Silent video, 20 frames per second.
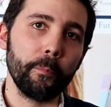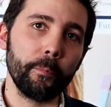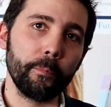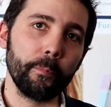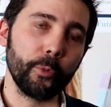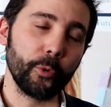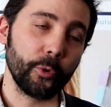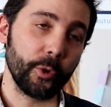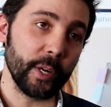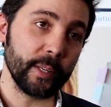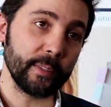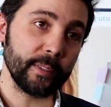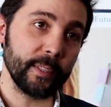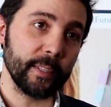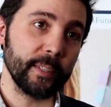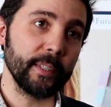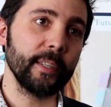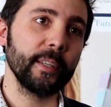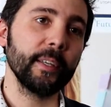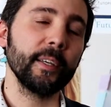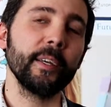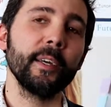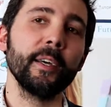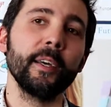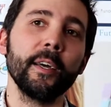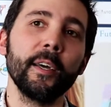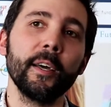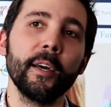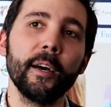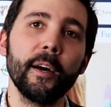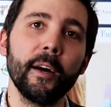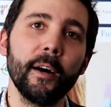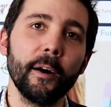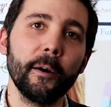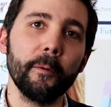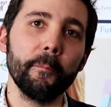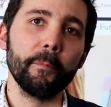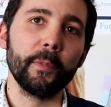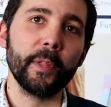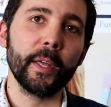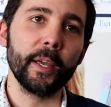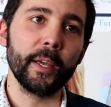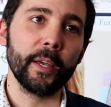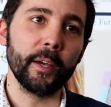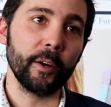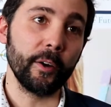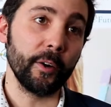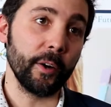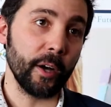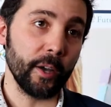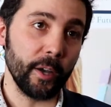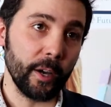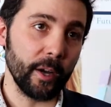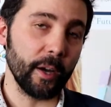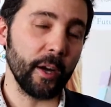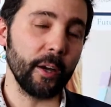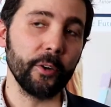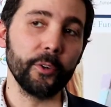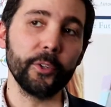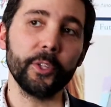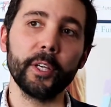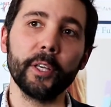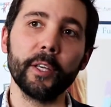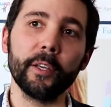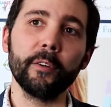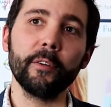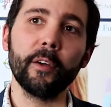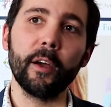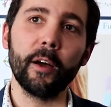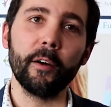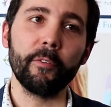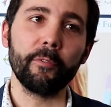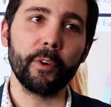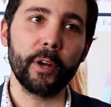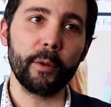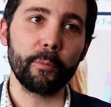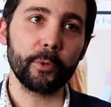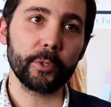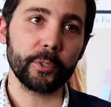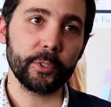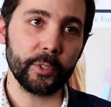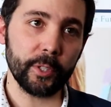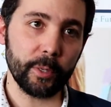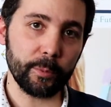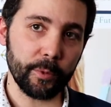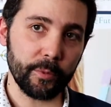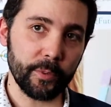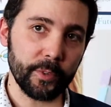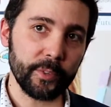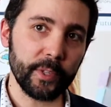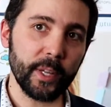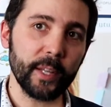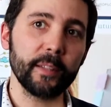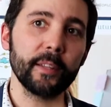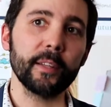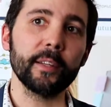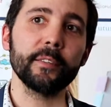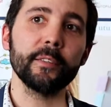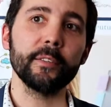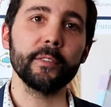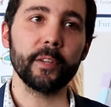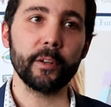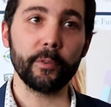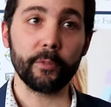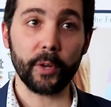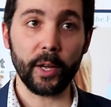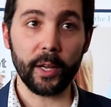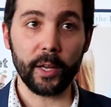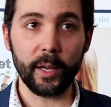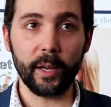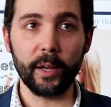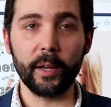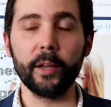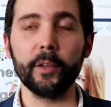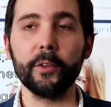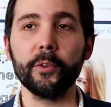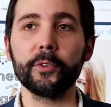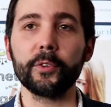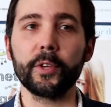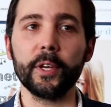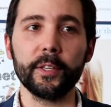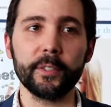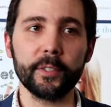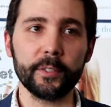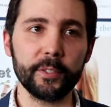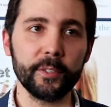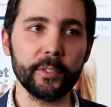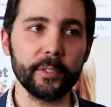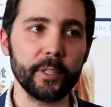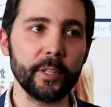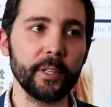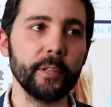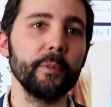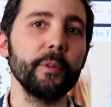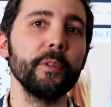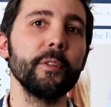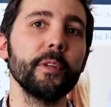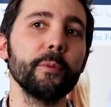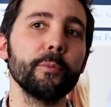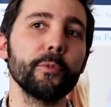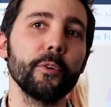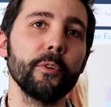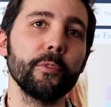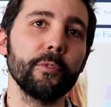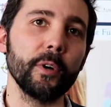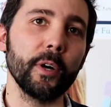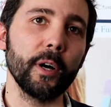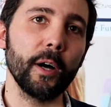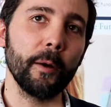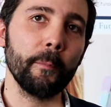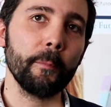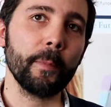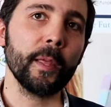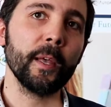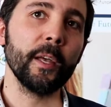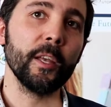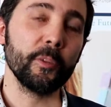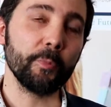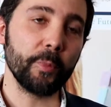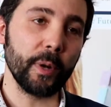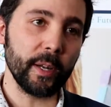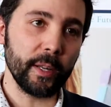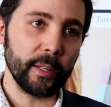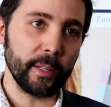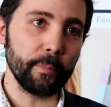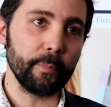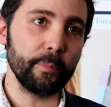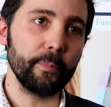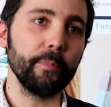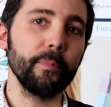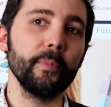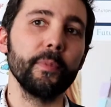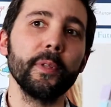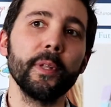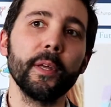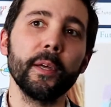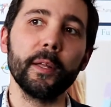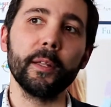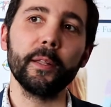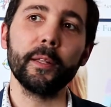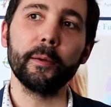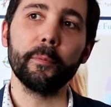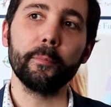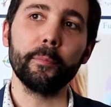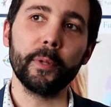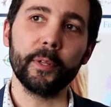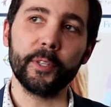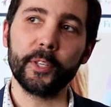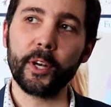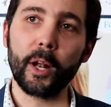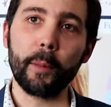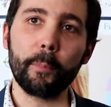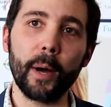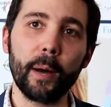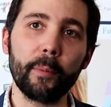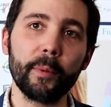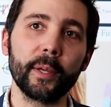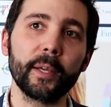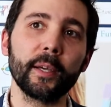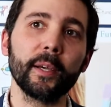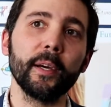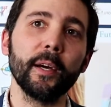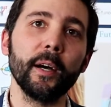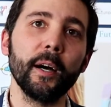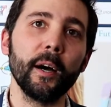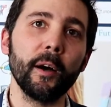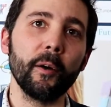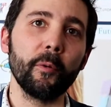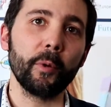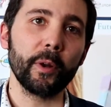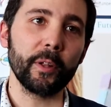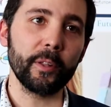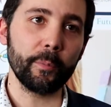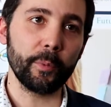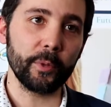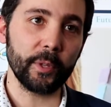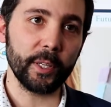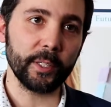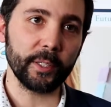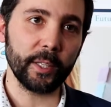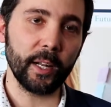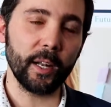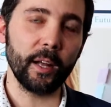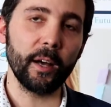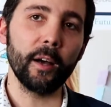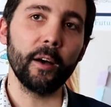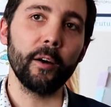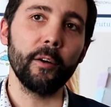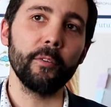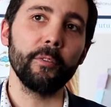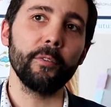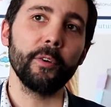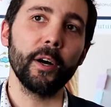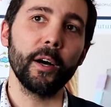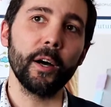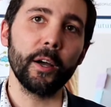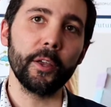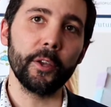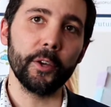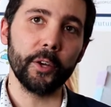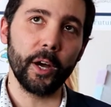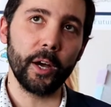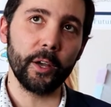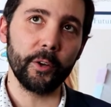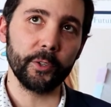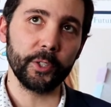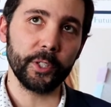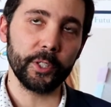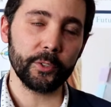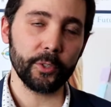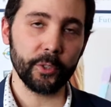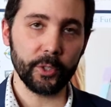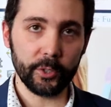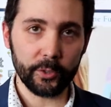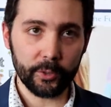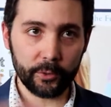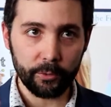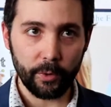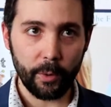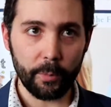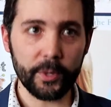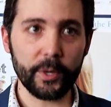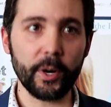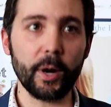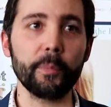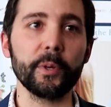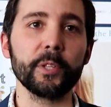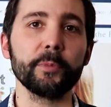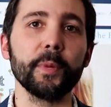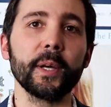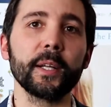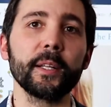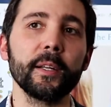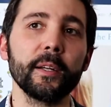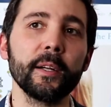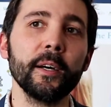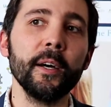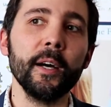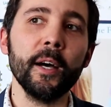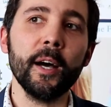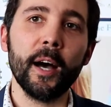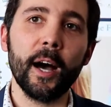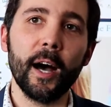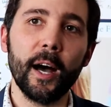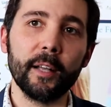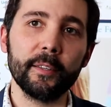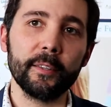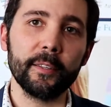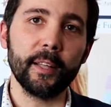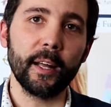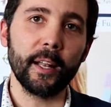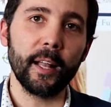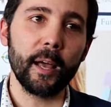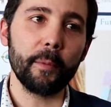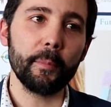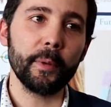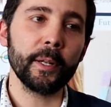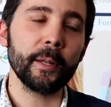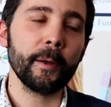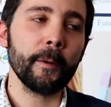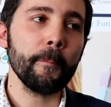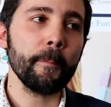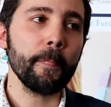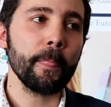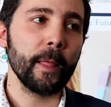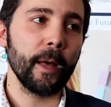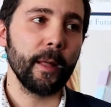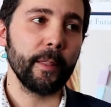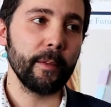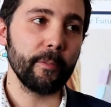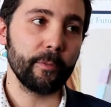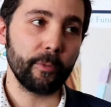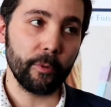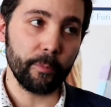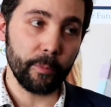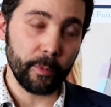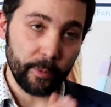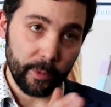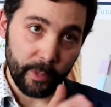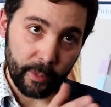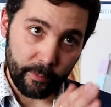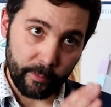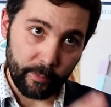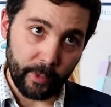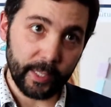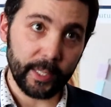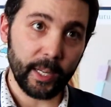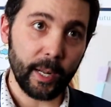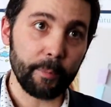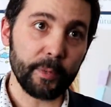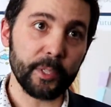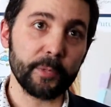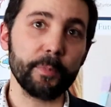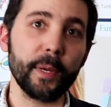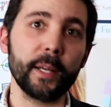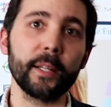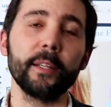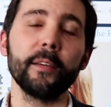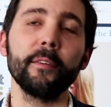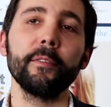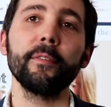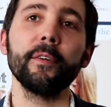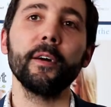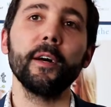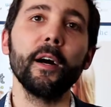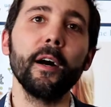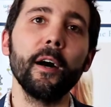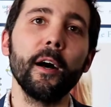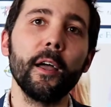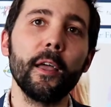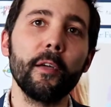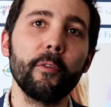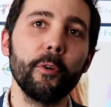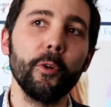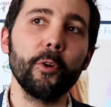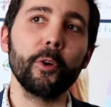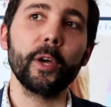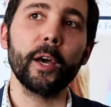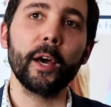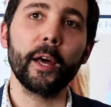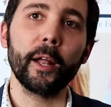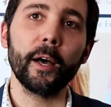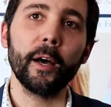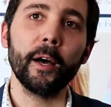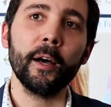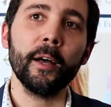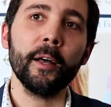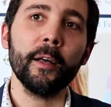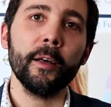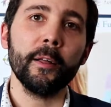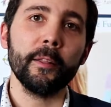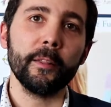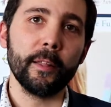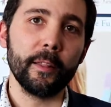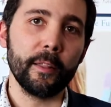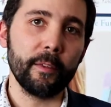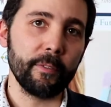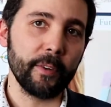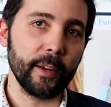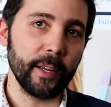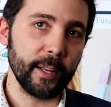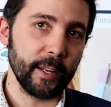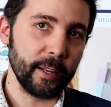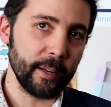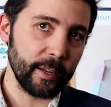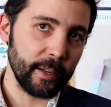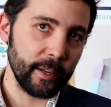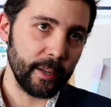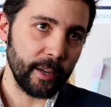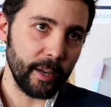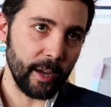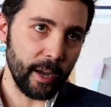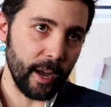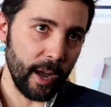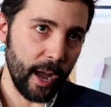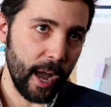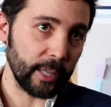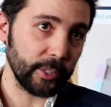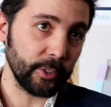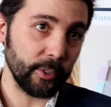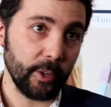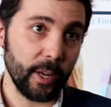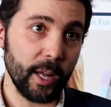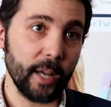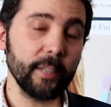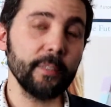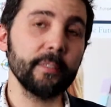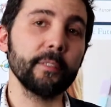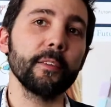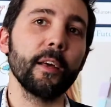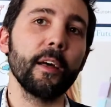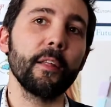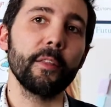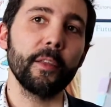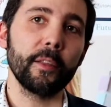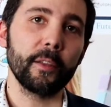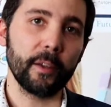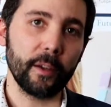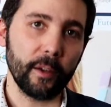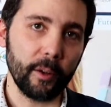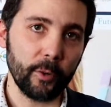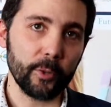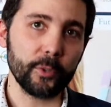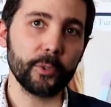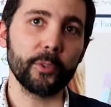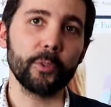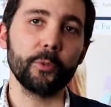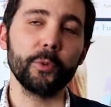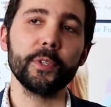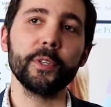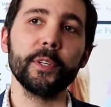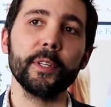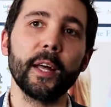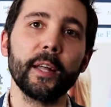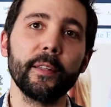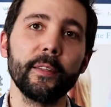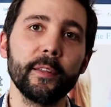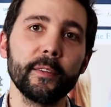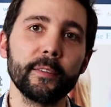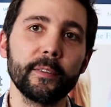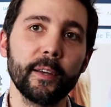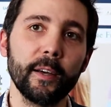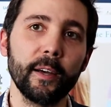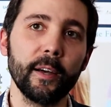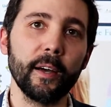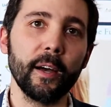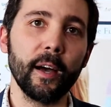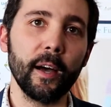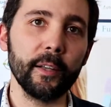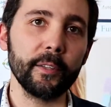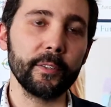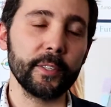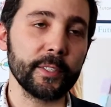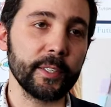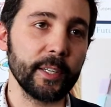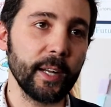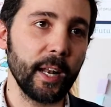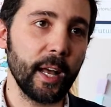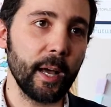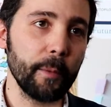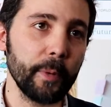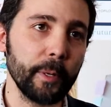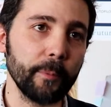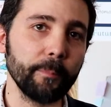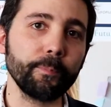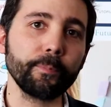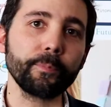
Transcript: progressing the IoT frameworks in terms of standards, in terms of use cases, in terms of explaining the general public what is the potential of IoT. So from a general perspective, I see the alignment. And then from a vertical perspective, if we look at the different action lines, I think also we see that there's interesting alignment.